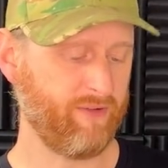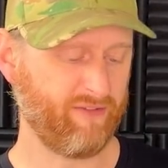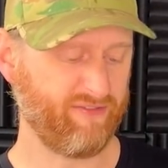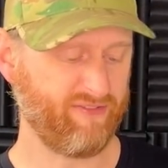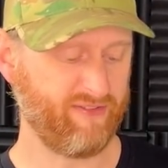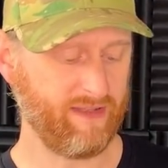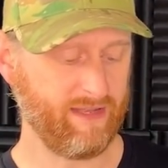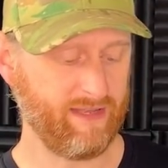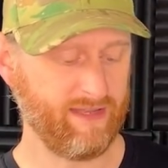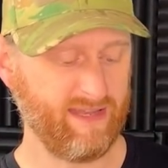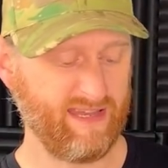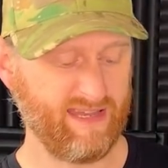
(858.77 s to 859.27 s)

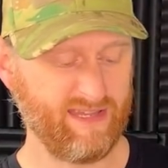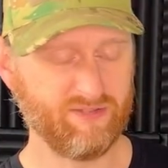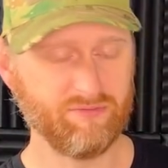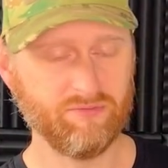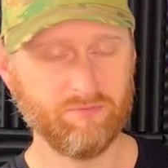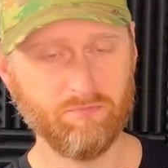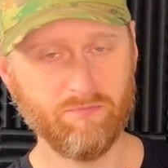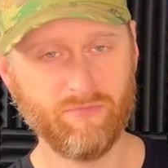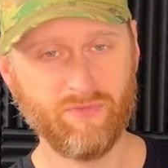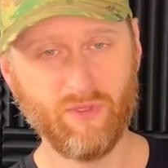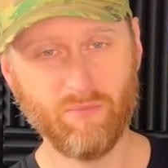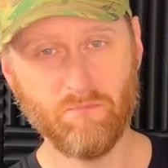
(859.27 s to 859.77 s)
feel it is
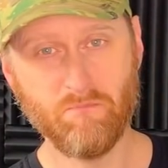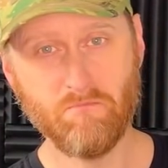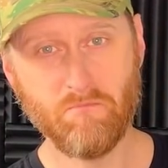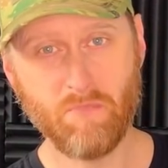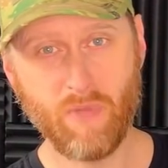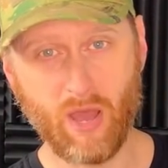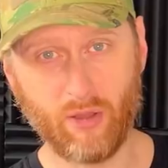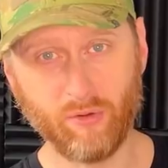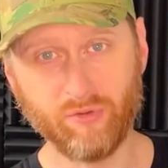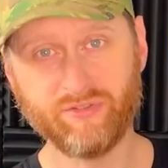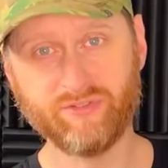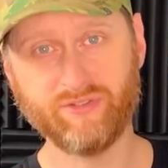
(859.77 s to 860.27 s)
the
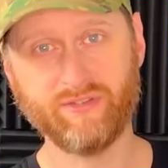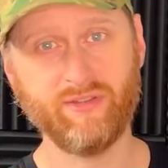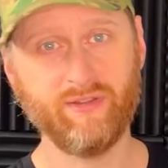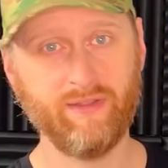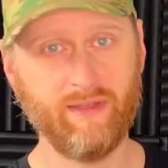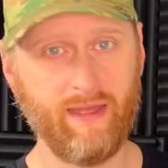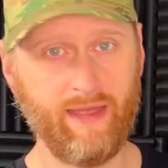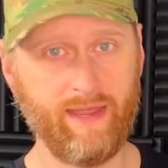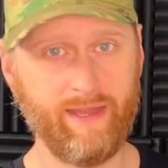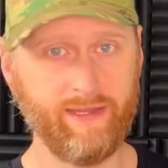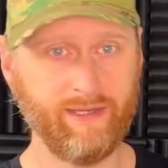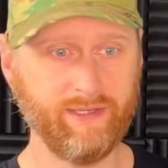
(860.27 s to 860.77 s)
most
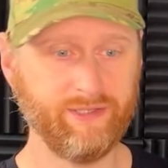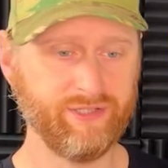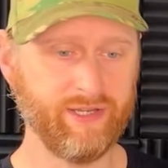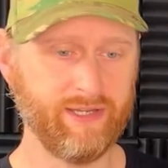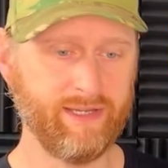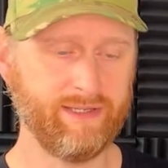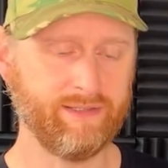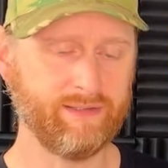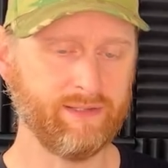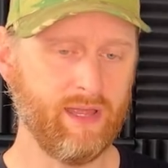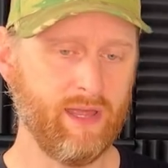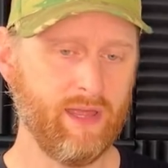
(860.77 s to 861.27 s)

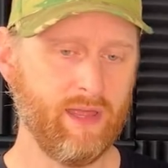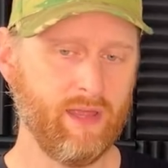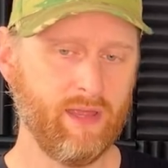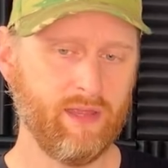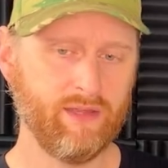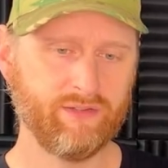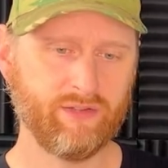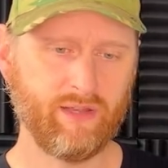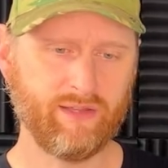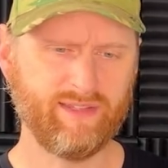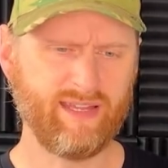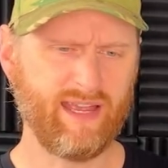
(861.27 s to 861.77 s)
AEGs.
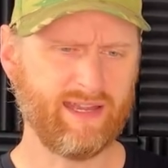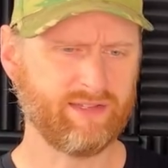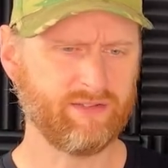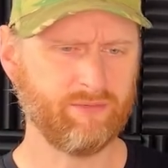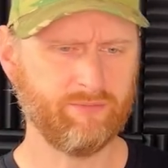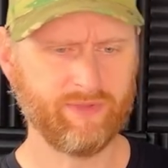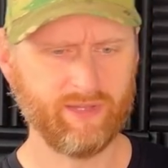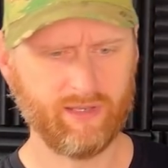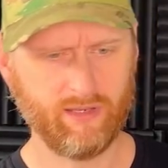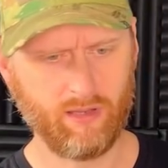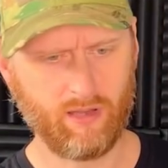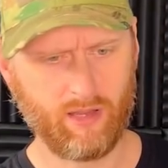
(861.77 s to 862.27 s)
So it takes
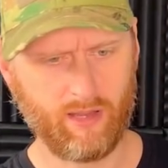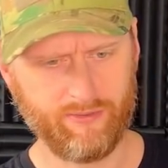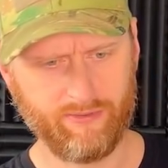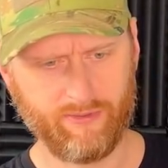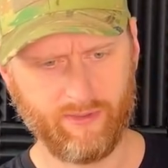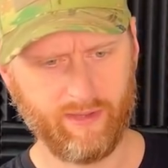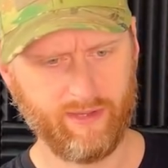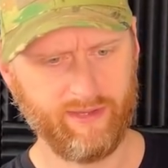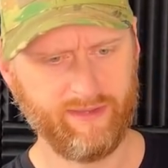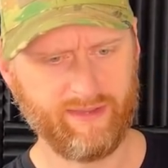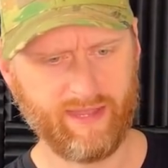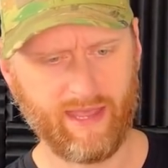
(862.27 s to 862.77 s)
something like
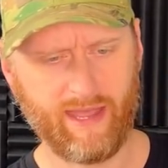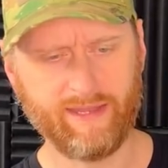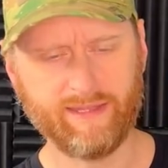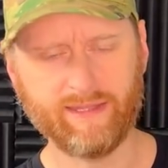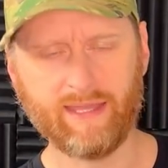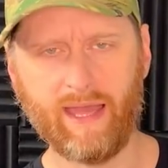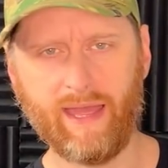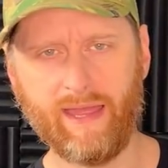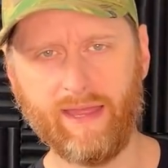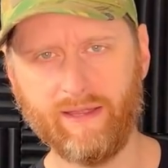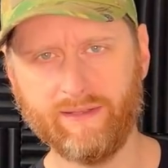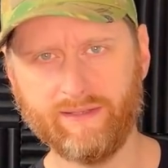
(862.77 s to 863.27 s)
the
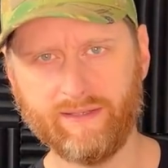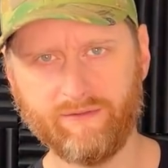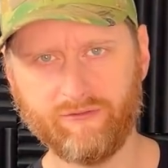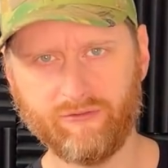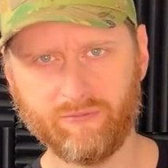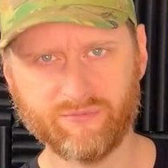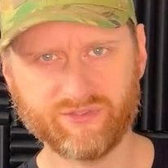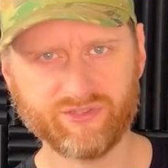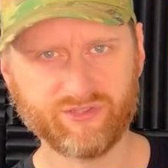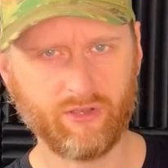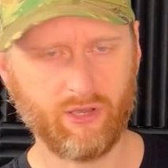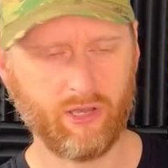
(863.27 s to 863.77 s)
AK I did
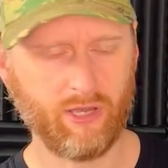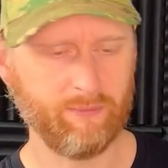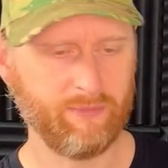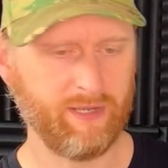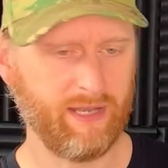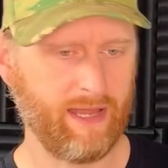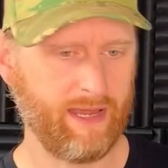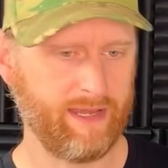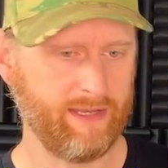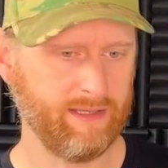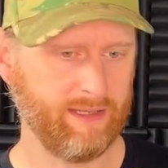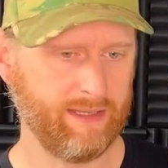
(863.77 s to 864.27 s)
from Cyma
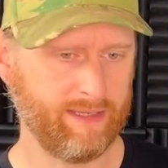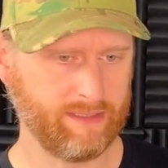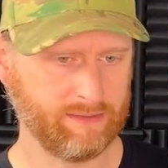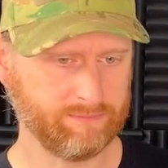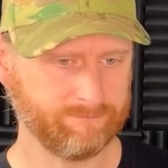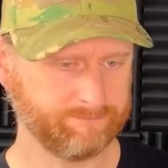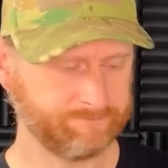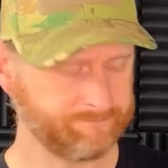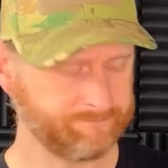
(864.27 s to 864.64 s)
lately.